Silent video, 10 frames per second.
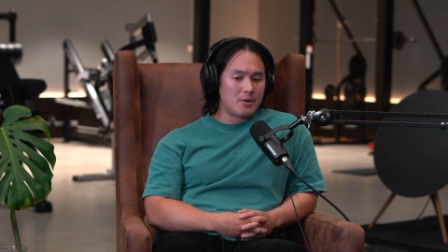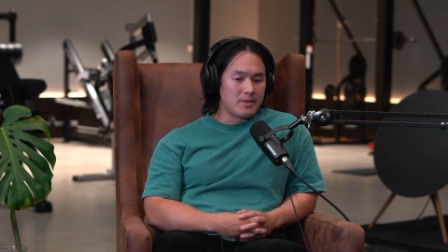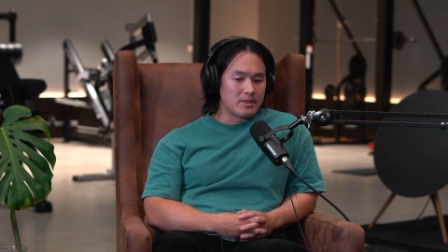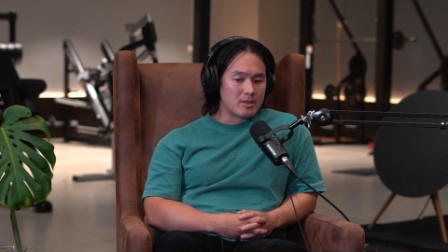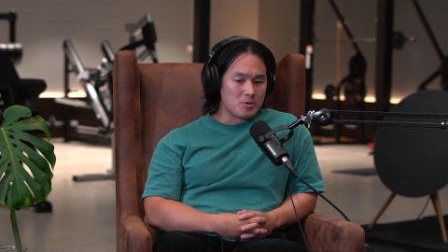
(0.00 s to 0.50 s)
I
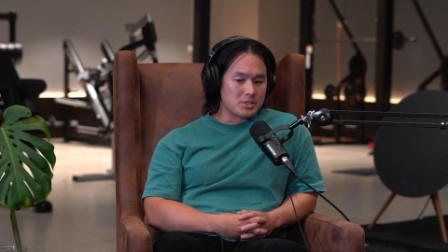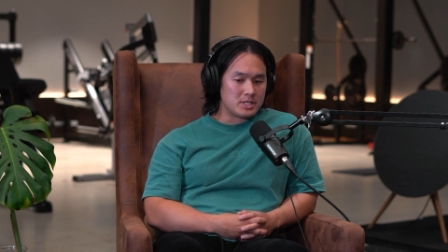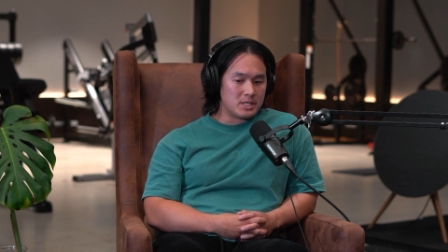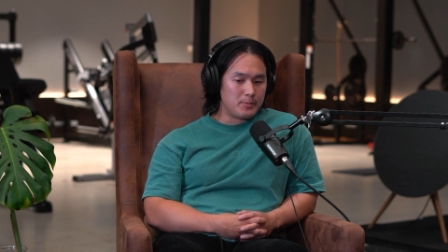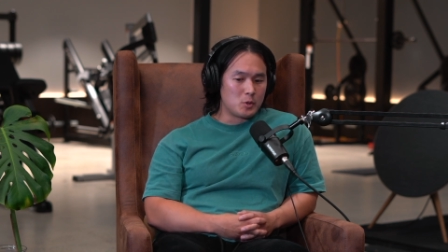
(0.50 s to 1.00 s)
don't think there is
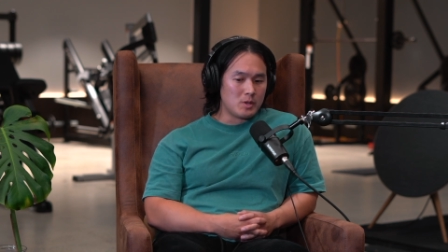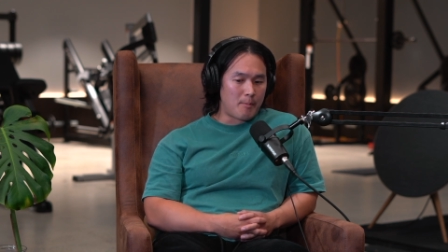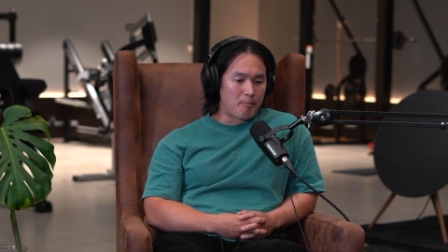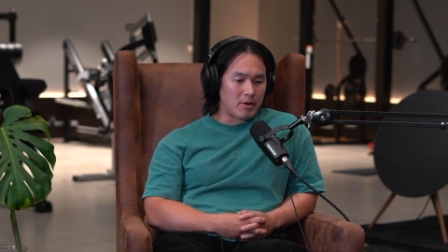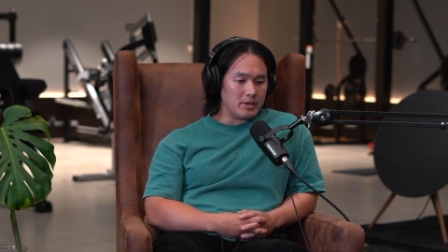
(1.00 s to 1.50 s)
a typical
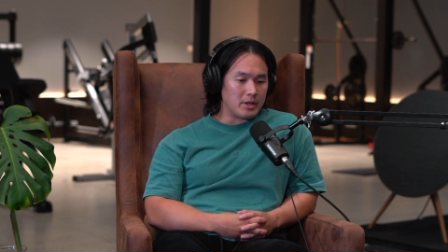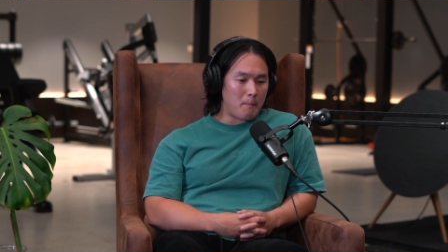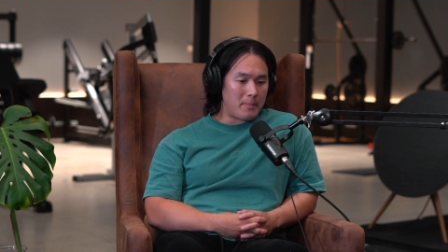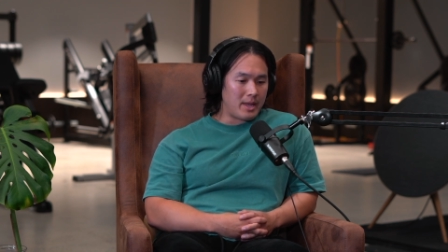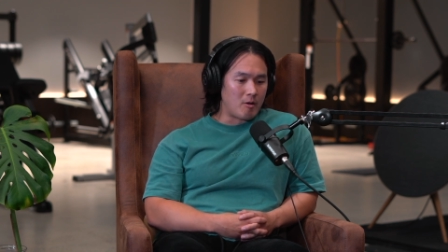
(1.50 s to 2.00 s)
upbringing you
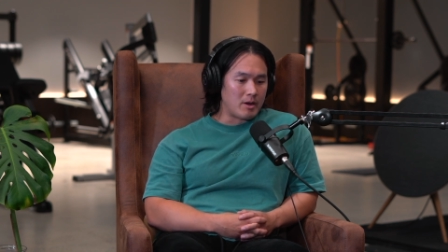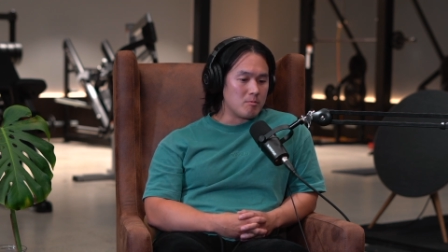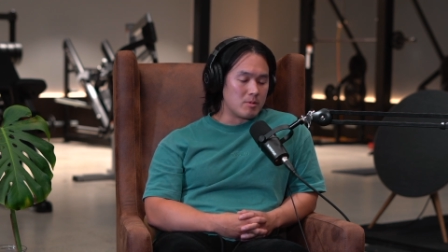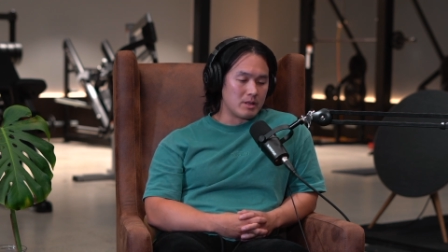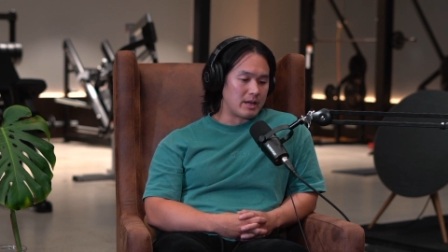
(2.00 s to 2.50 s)
compare.
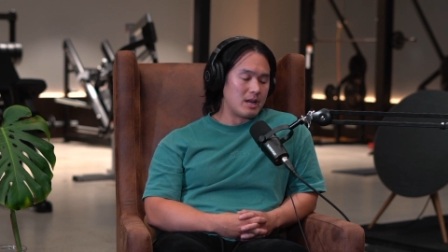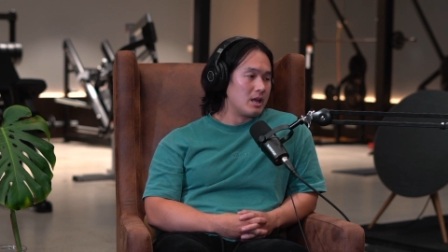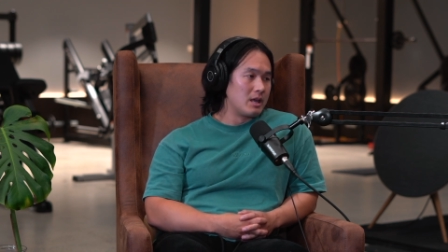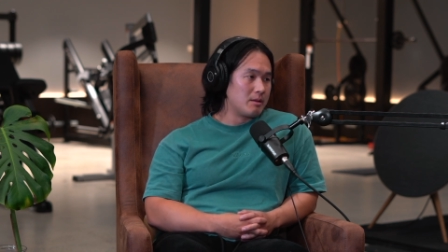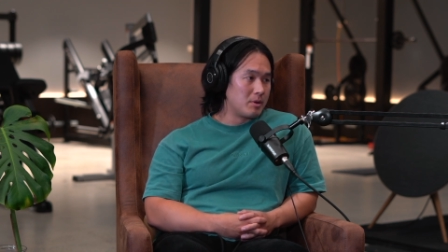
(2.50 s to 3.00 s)

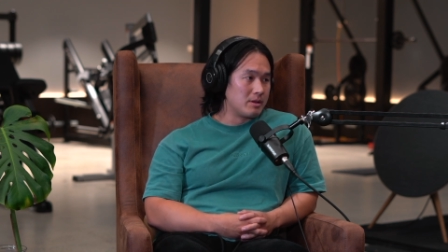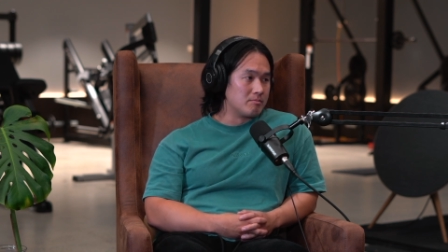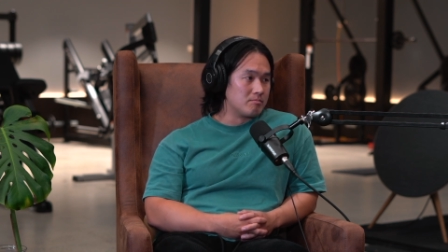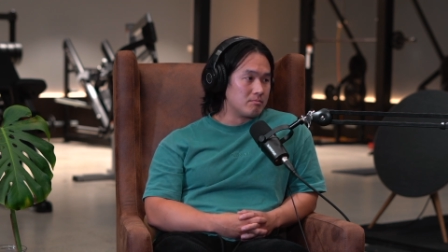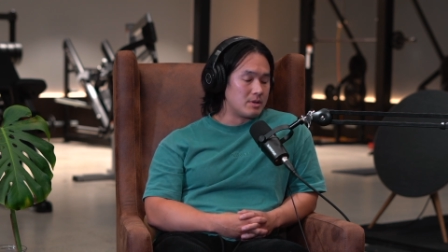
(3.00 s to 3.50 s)

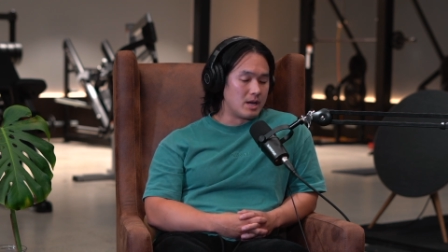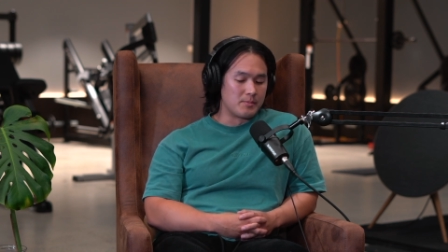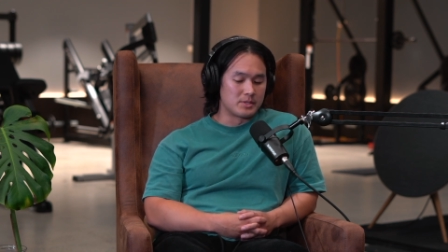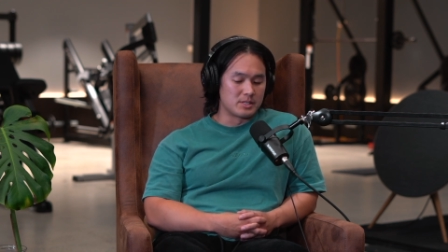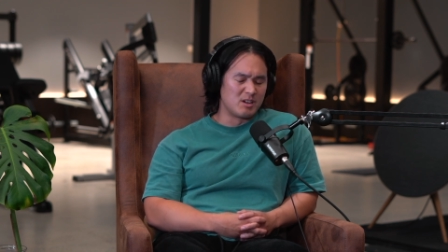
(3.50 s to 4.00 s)
Anybody
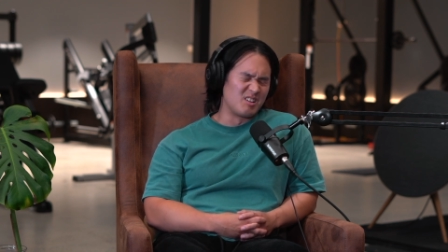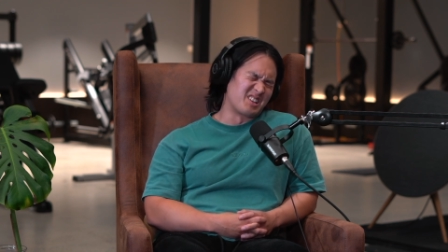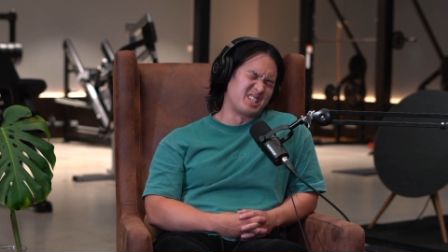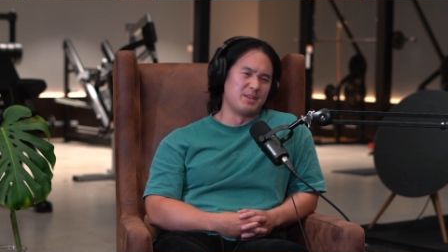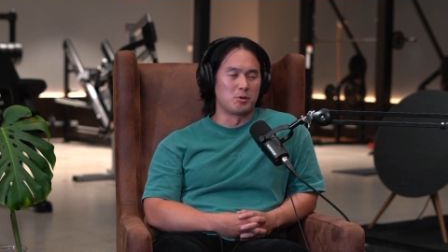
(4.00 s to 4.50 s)

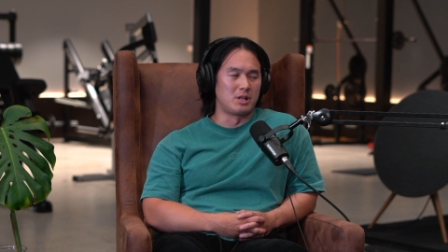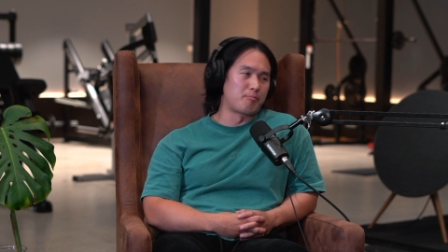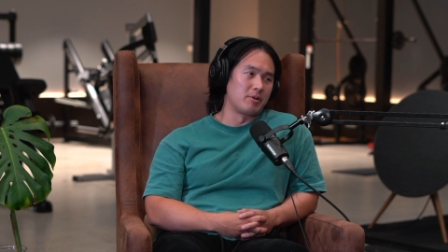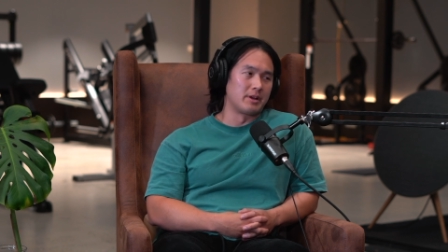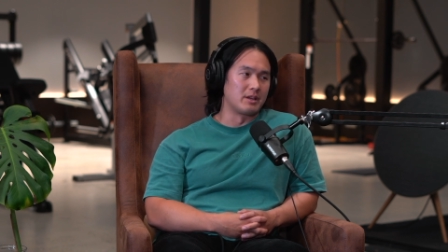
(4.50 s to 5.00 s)
says, typical
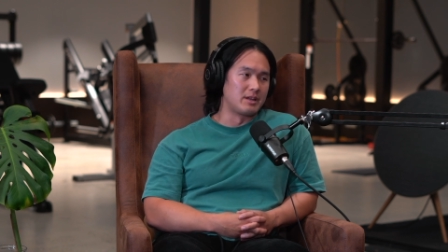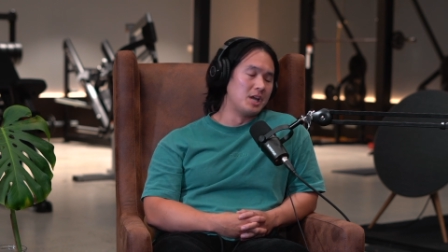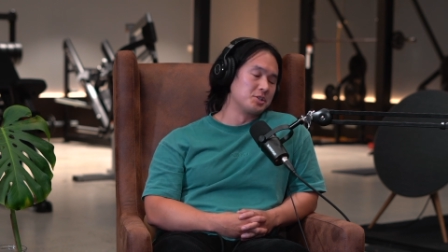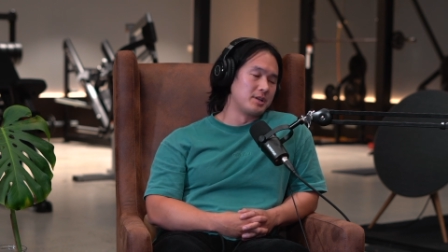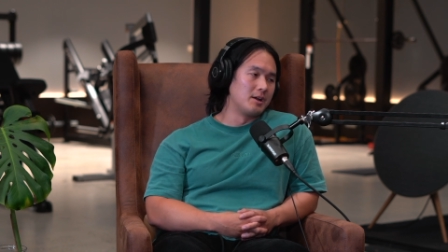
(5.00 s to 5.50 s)
upbringing in
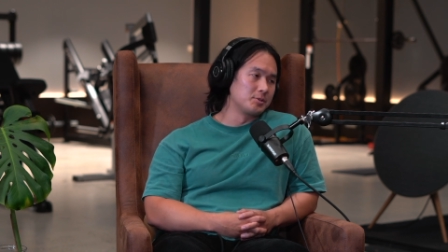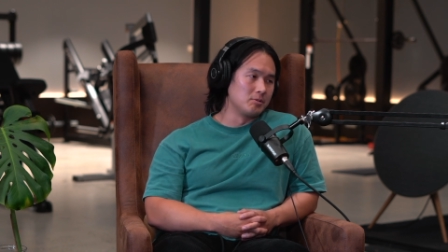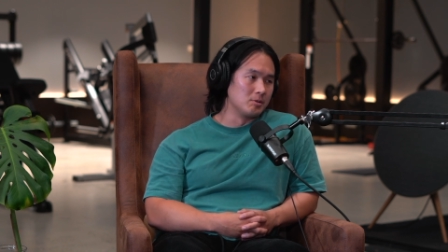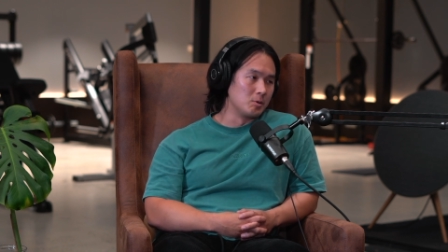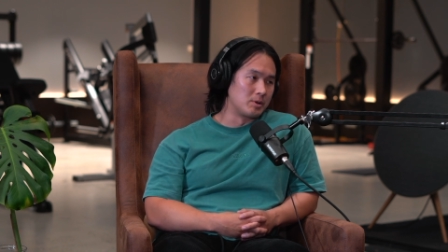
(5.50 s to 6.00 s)
Asian
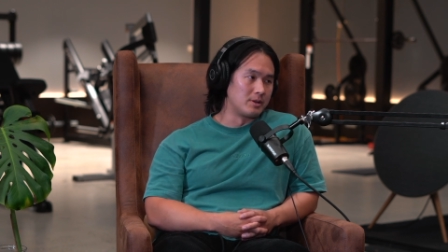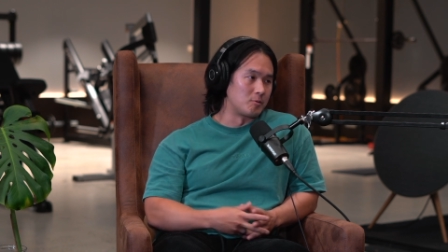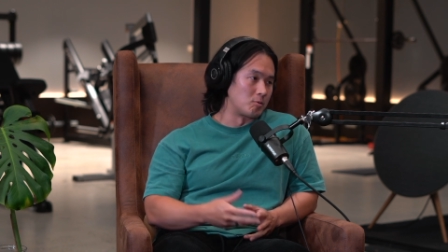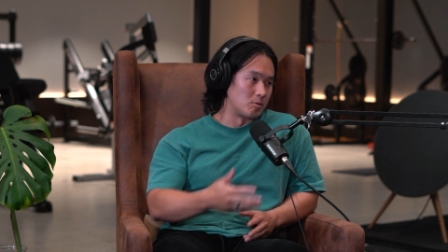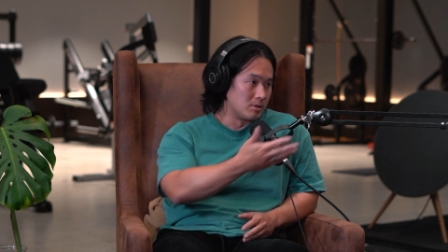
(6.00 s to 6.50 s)
household or
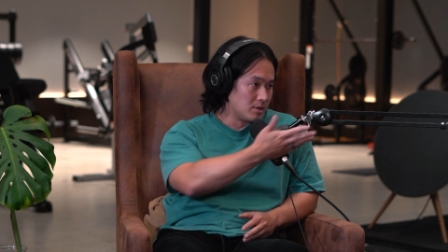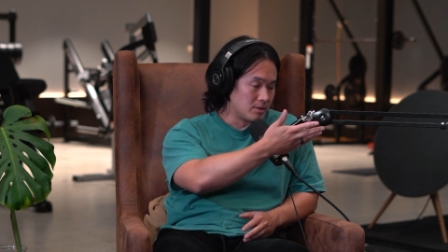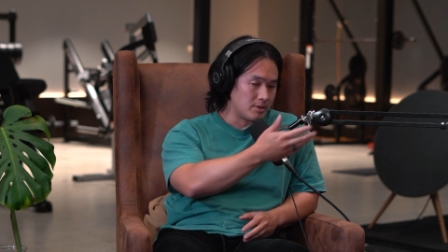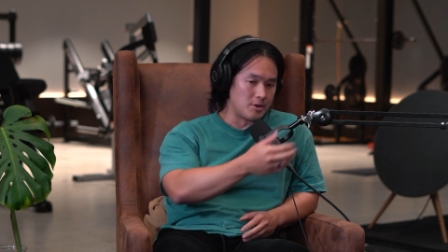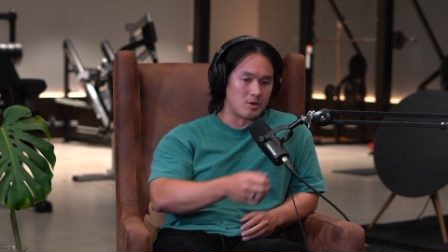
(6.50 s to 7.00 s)
whatever, or
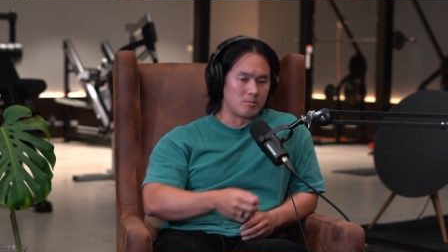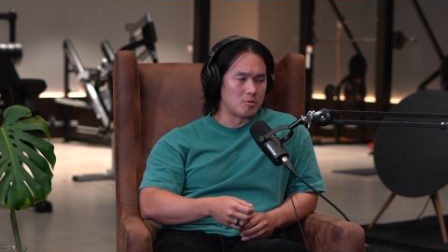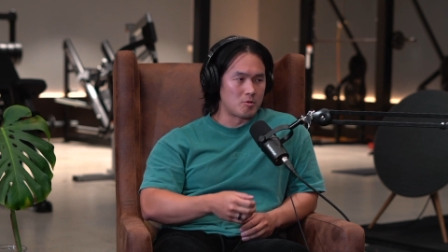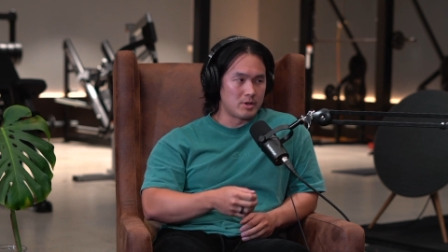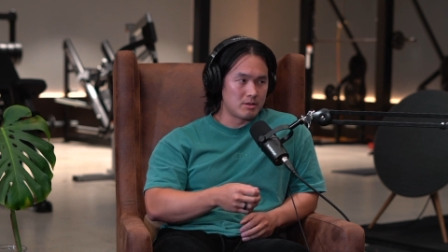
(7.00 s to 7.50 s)

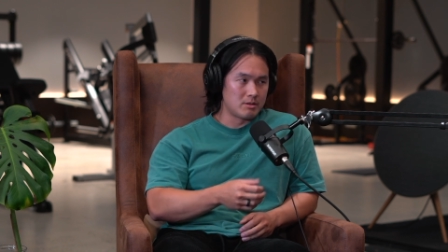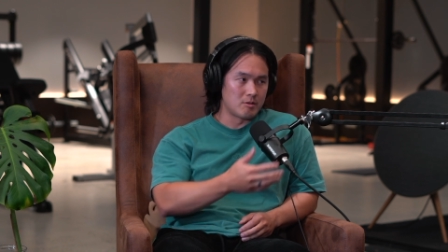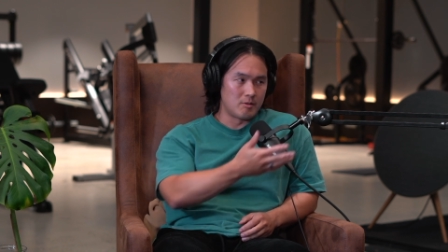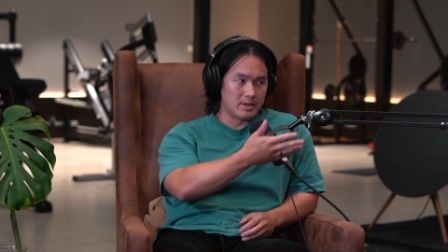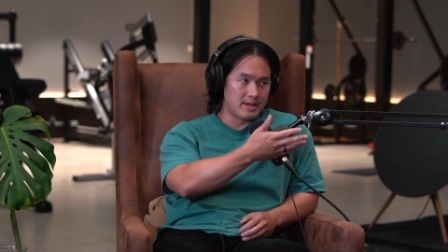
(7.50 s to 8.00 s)

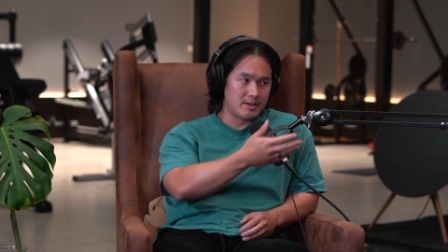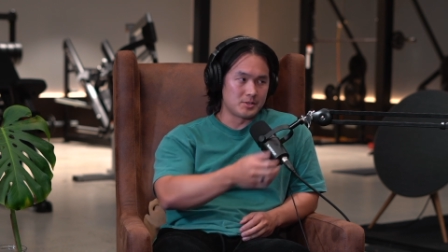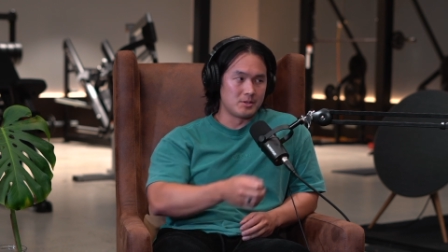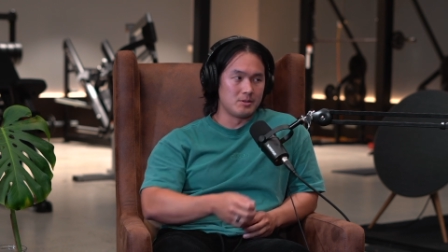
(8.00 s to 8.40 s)
Greek household,